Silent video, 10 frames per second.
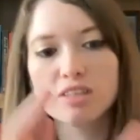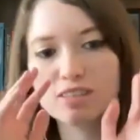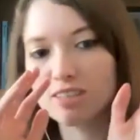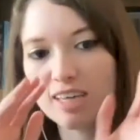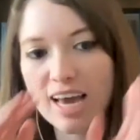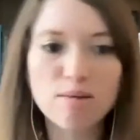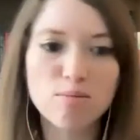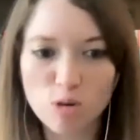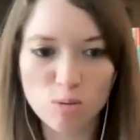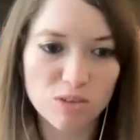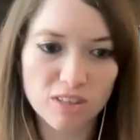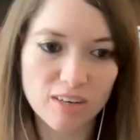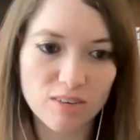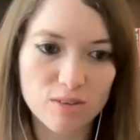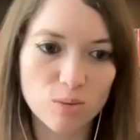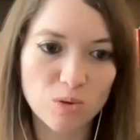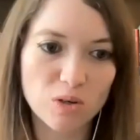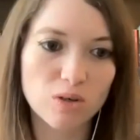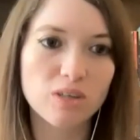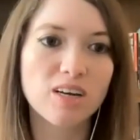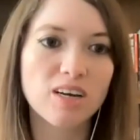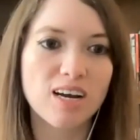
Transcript: This is the abnormal thing for the world.